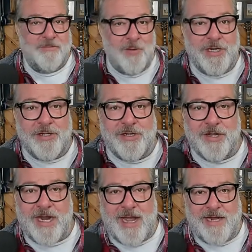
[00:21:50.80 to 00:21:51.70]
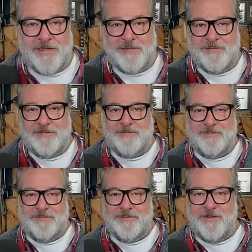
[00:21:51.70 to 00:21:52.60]
What are you good at?
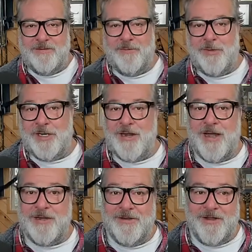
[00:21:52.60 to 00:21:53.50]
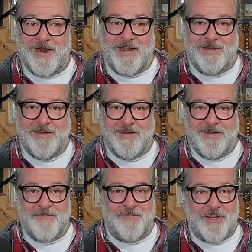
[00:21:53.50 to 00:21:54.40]
What are you not good at?
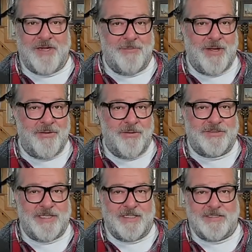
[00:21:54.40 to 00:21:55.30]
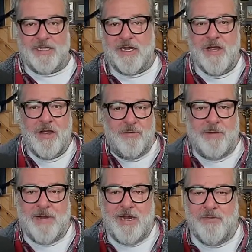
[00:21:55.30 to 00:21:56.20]
Think about those things. Like,
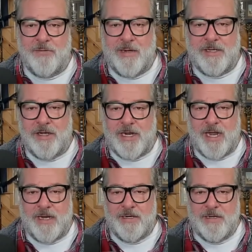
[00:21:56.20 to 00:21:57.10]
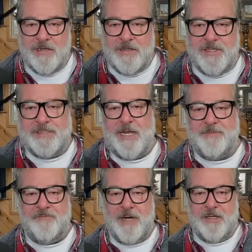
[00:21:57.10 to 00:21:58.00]
what am I good at? The
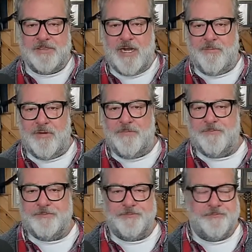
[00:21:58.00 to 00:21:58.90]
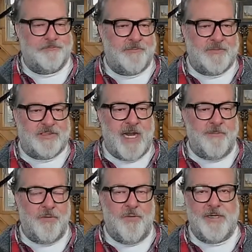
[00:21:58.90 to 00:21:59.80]
adaptive maritimer,
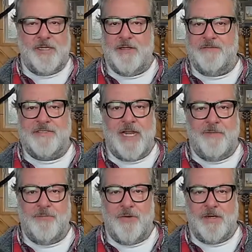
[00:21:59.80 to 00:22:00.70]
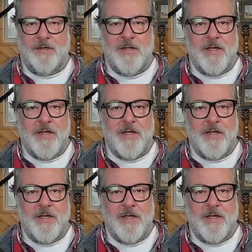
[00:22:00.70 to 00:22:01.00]
skateboarding. He loves skateboarding.